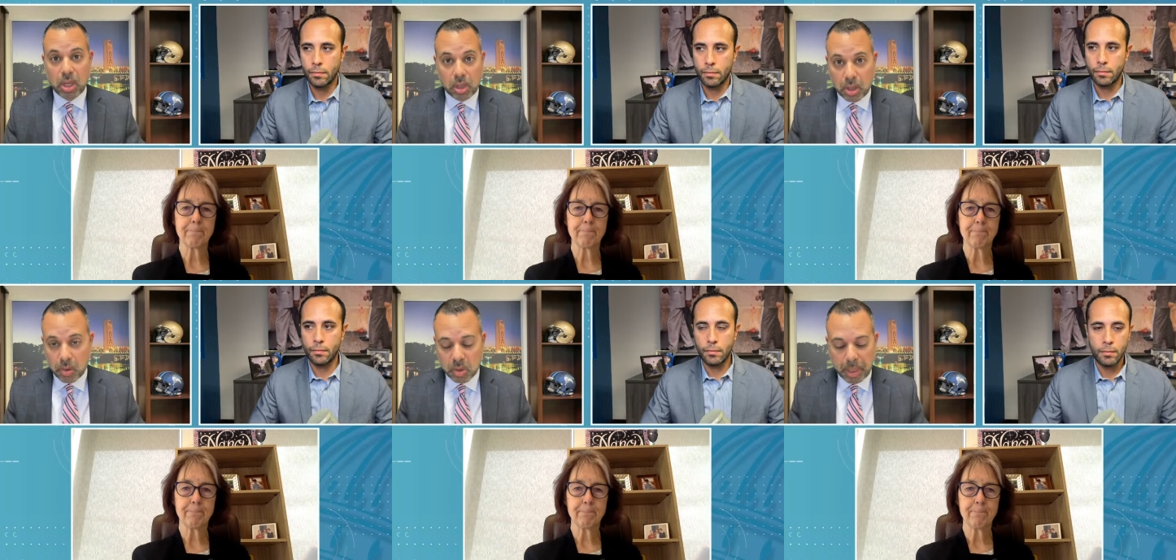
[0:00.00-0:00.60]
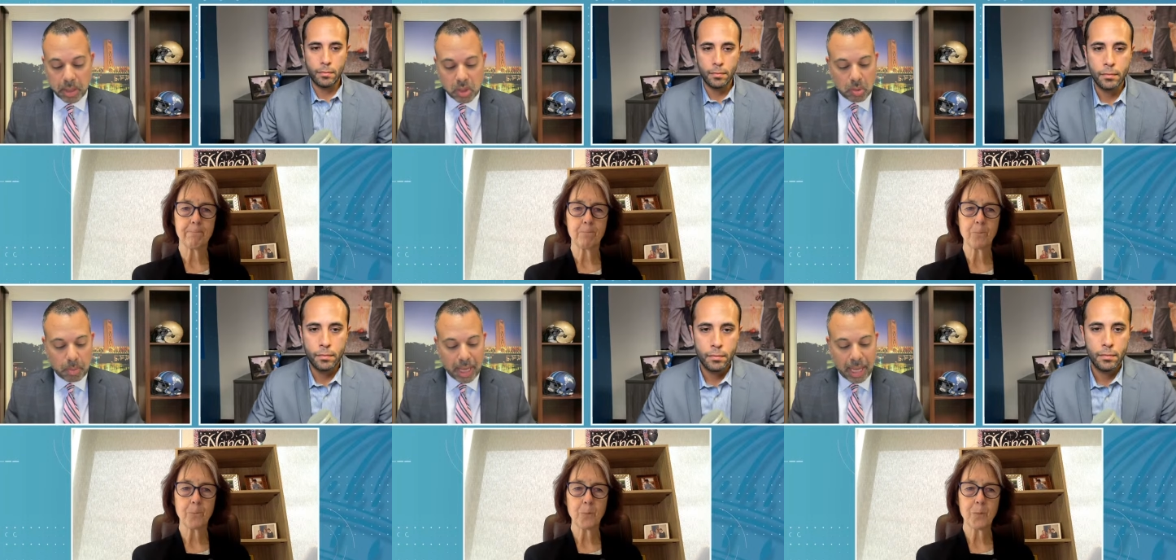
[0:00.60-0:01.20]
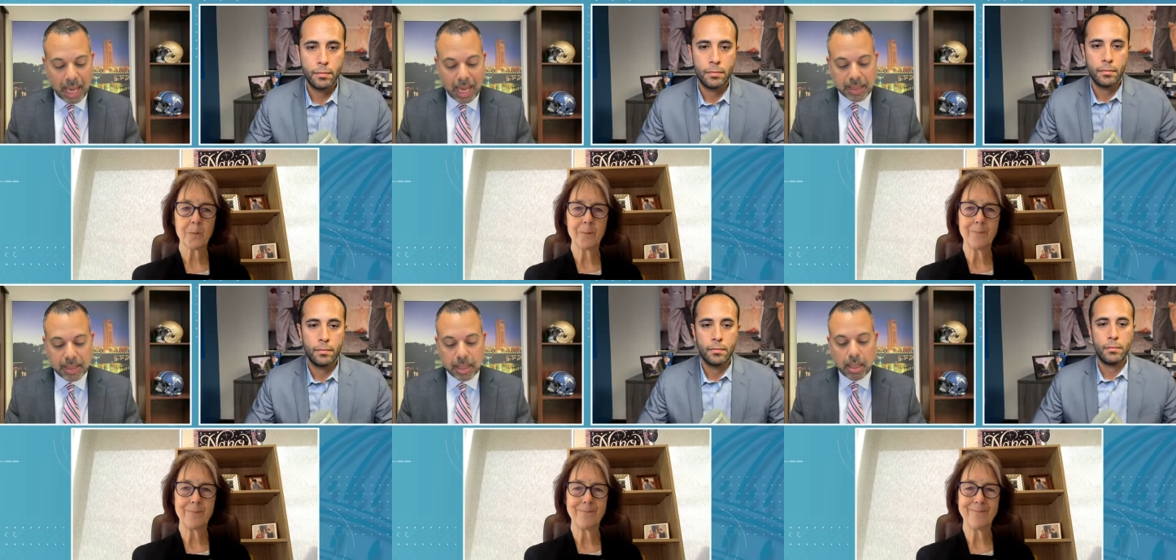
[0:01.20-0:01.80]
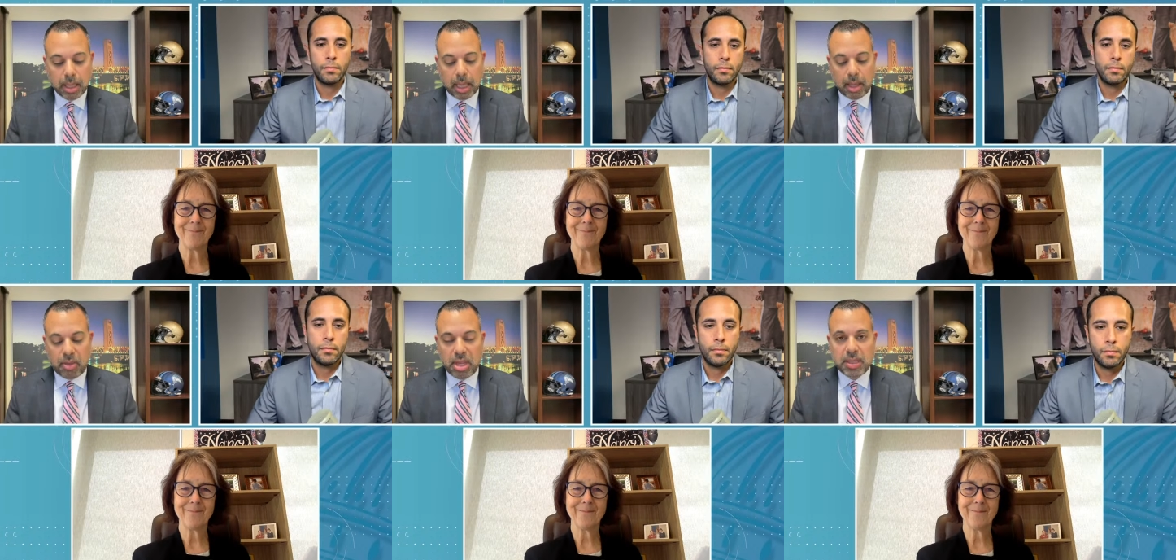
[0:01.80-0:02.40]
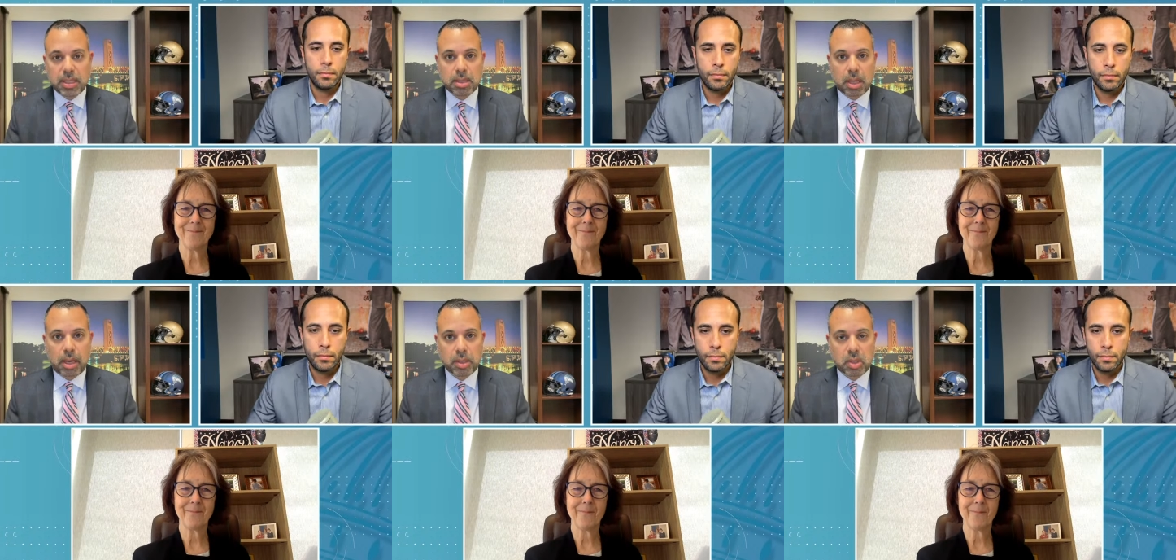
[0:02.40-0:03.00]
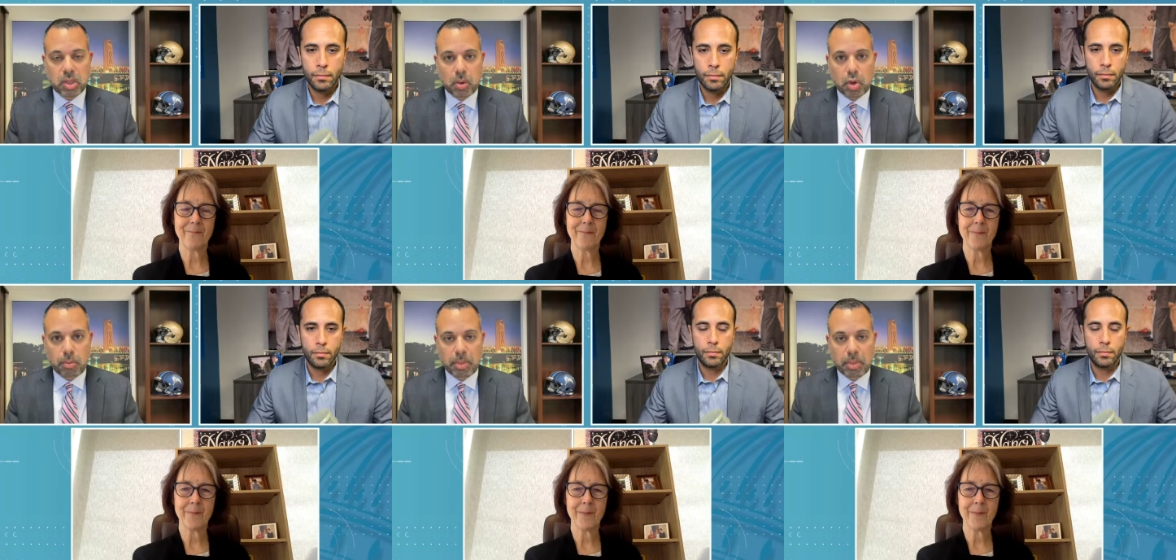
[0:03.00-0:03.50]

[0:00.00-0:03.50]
Speaker 1: co sponsored by ACSA. This is on social